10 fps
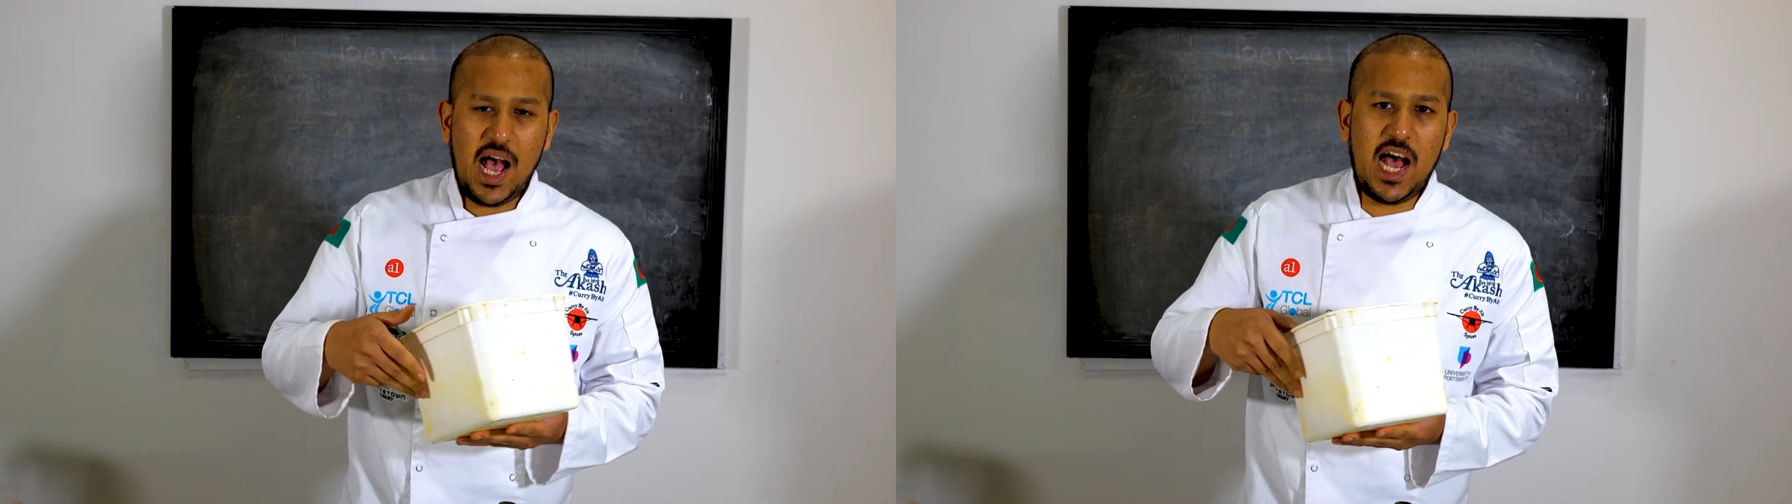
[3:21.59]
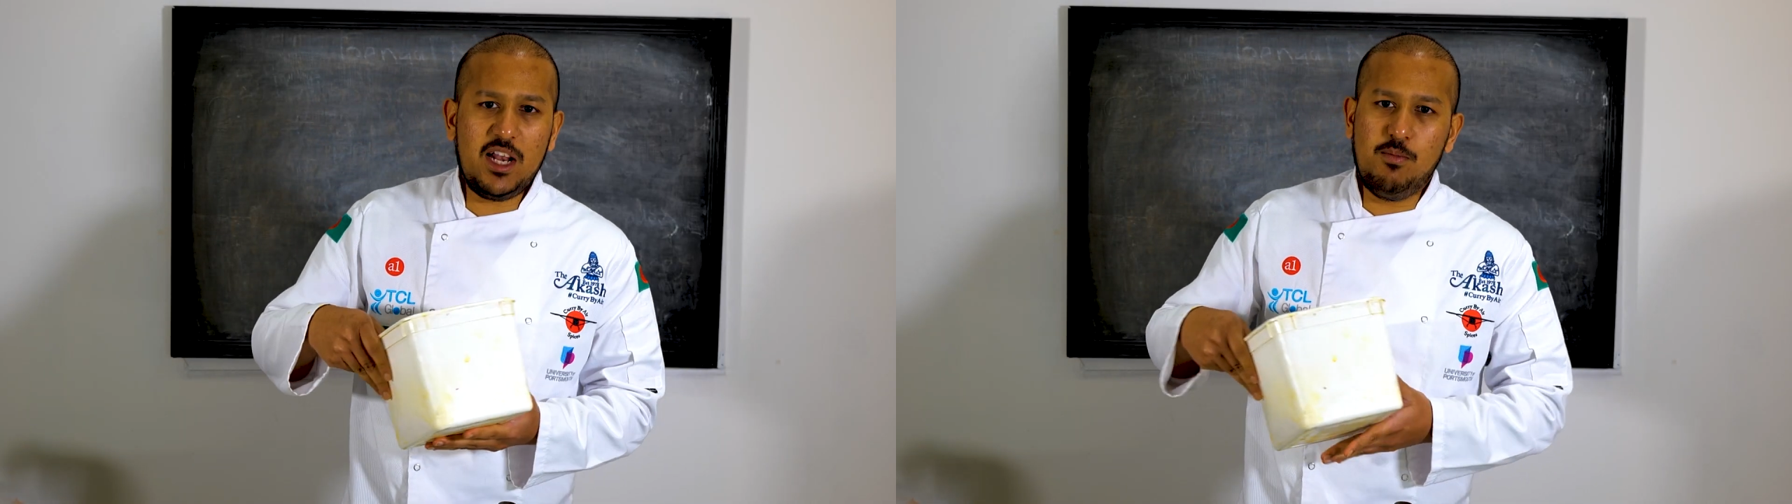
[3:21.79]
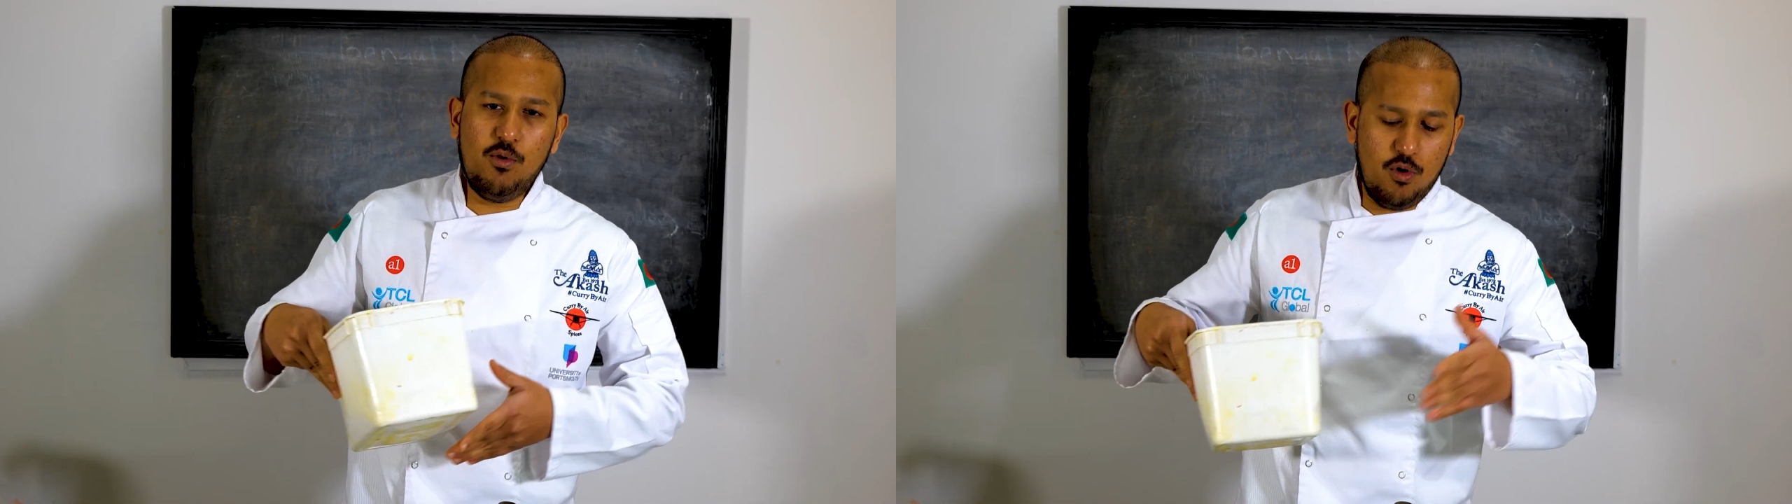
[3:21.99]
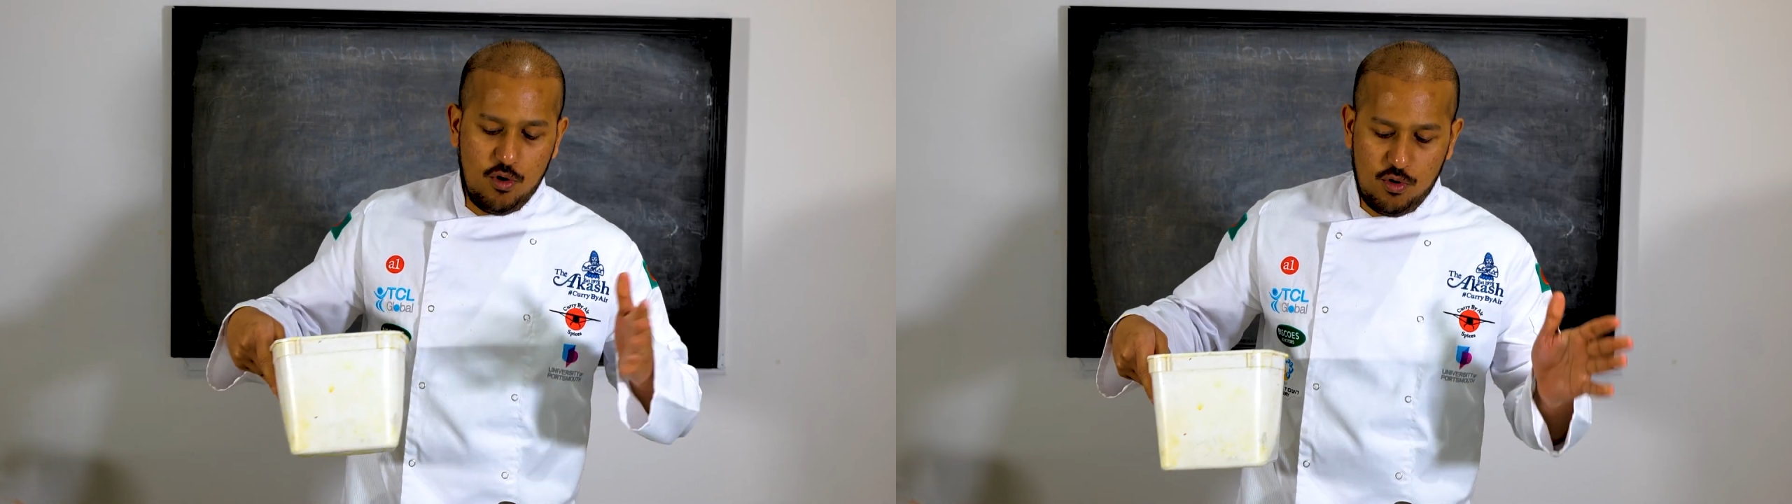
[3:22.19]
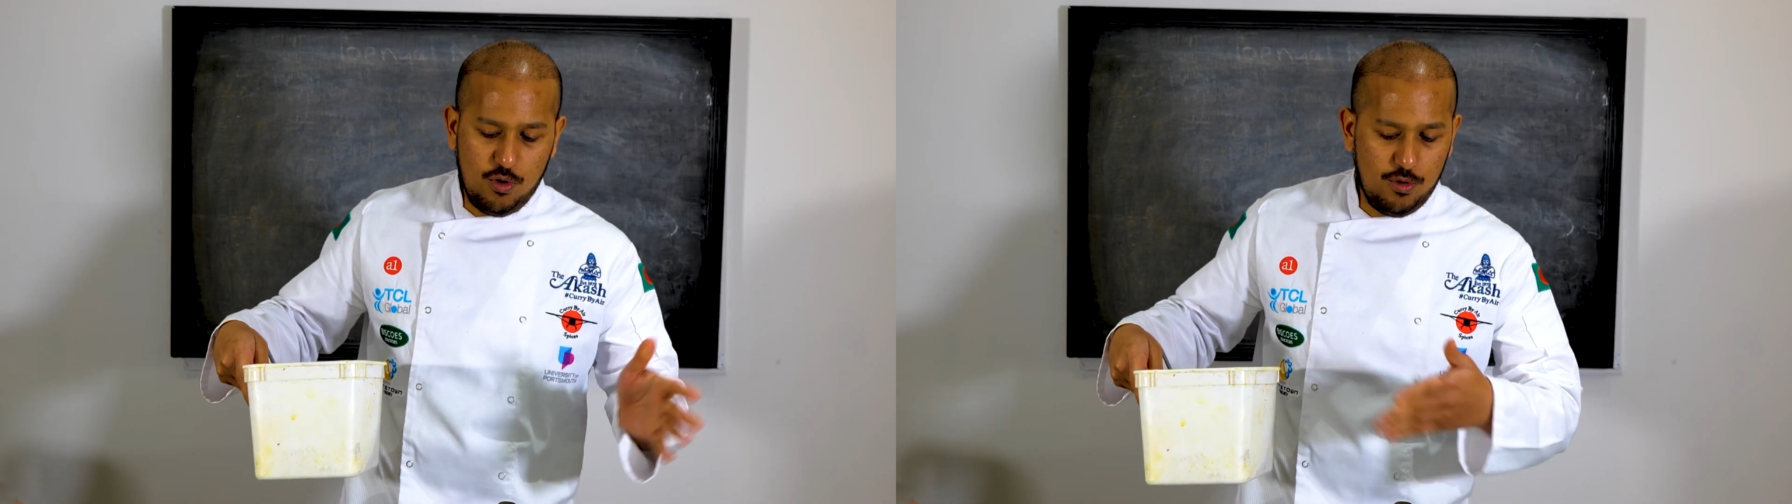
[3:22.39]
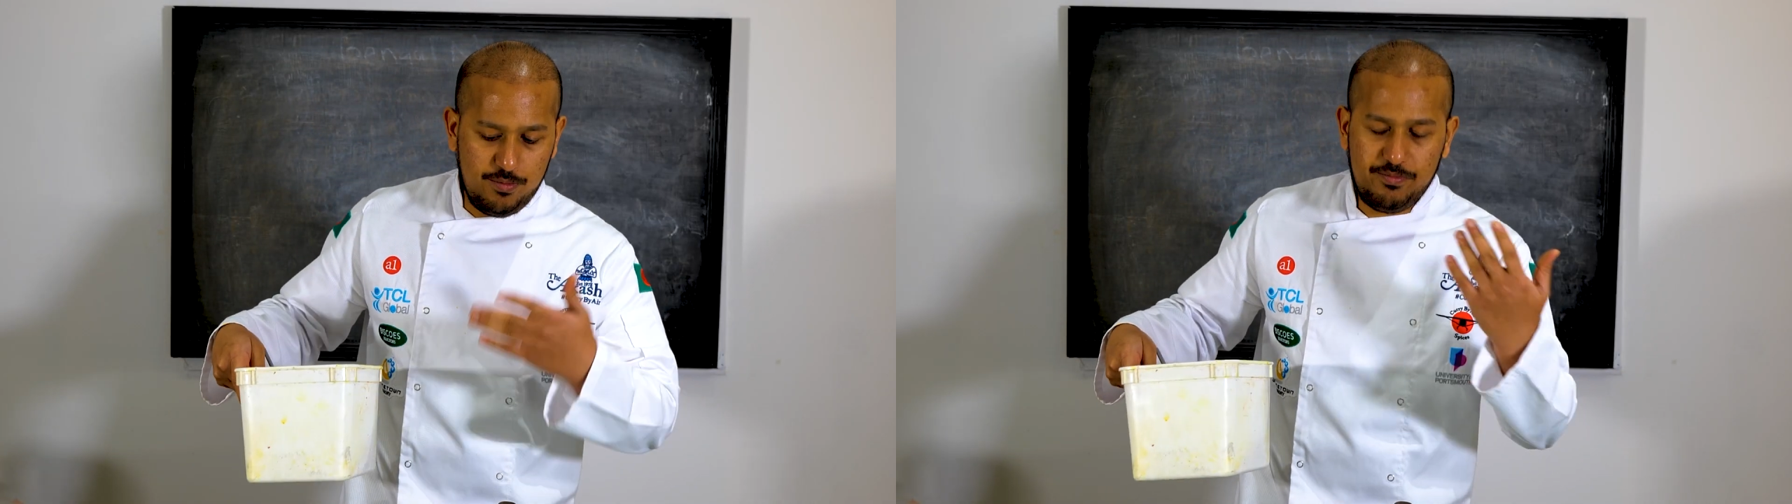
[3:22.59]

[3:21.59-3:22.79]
add more or